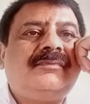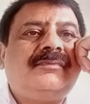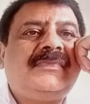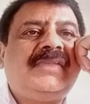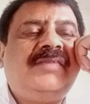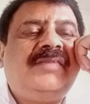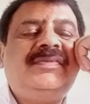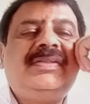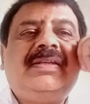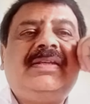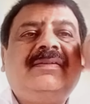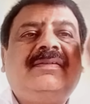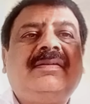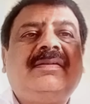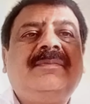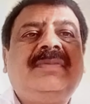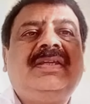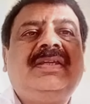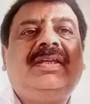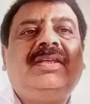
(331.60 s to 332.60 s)
If there is
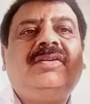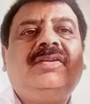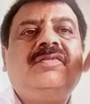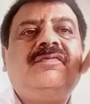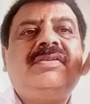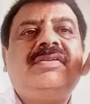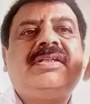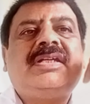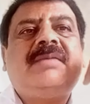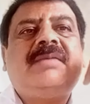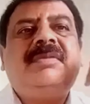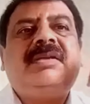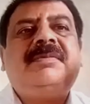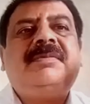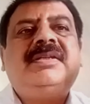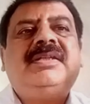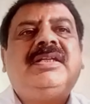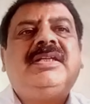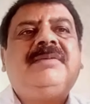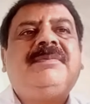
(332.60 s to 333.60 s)
something in you which can be
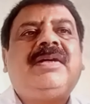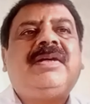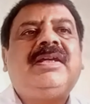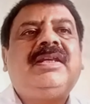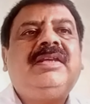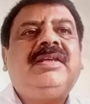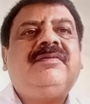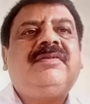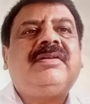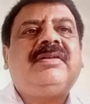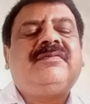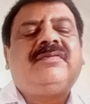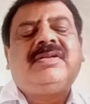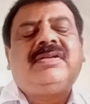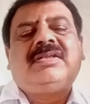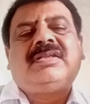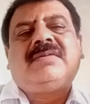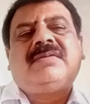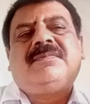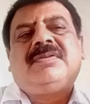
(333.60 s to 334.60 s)
imitated by anyone, for
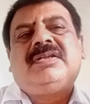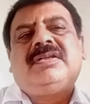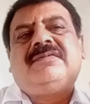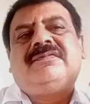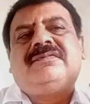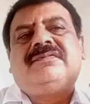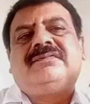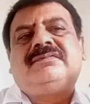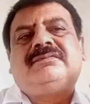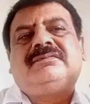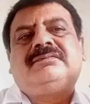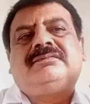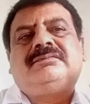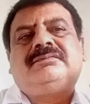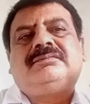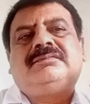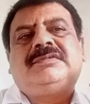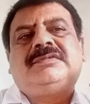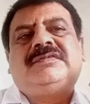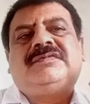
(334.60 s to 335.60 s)
example,
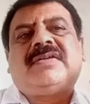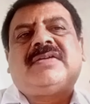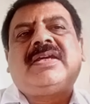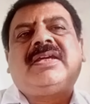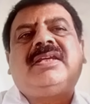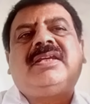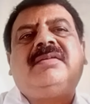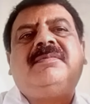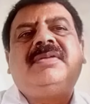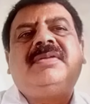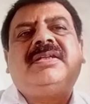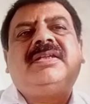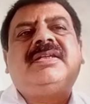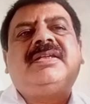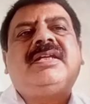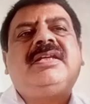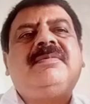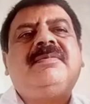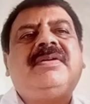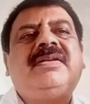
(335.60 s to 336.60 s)
if I can imitate
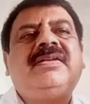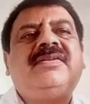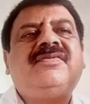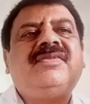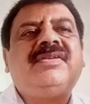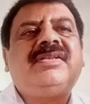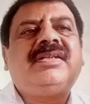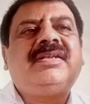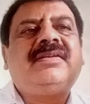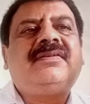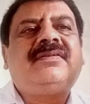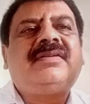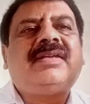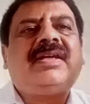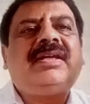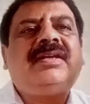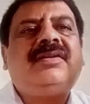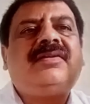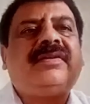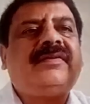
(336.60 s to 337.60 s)
anybody's teaching
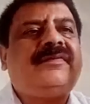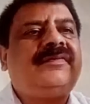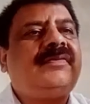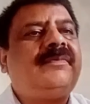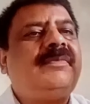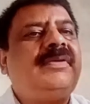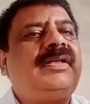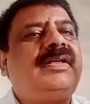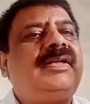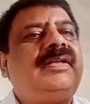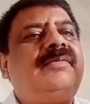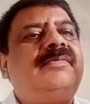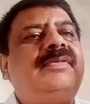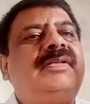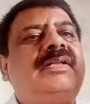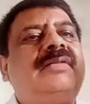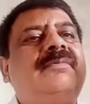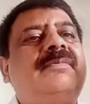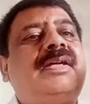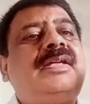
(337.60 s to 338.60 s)
style or if somebody can
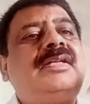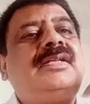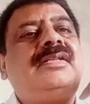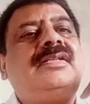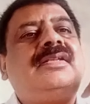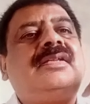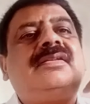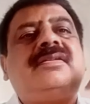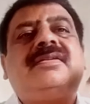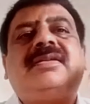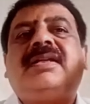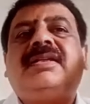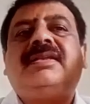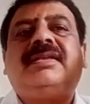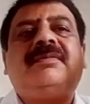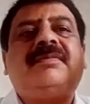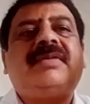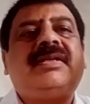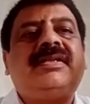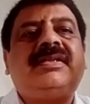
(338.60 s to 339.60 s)
imitate my teaching style,
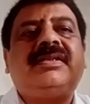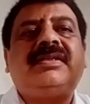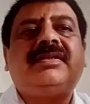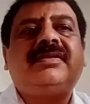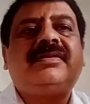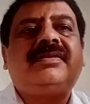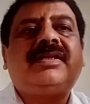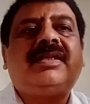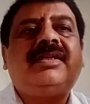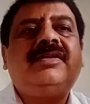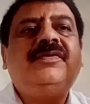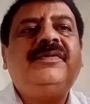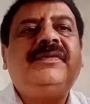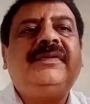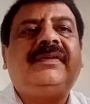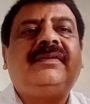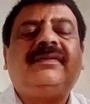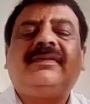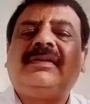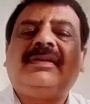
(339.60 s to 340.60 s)
then my teaching style
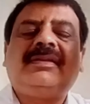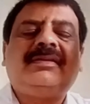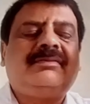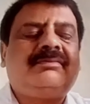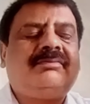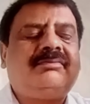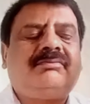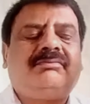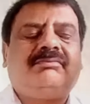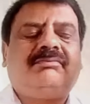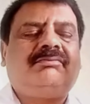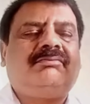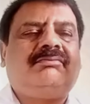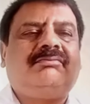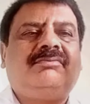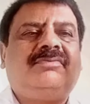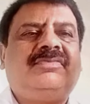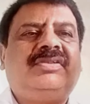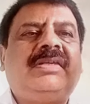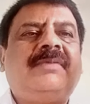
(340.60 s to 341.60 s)
loses. And
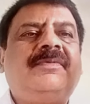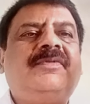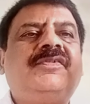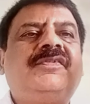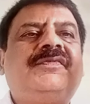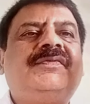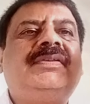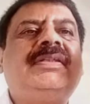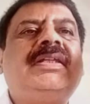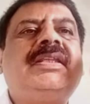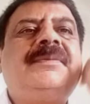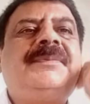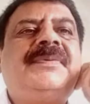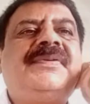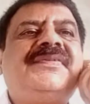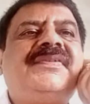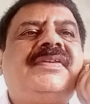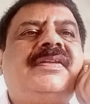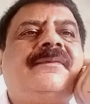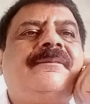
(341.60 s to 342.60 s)
same goes with the other
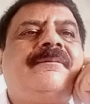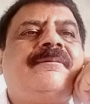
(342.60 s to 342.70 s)
person.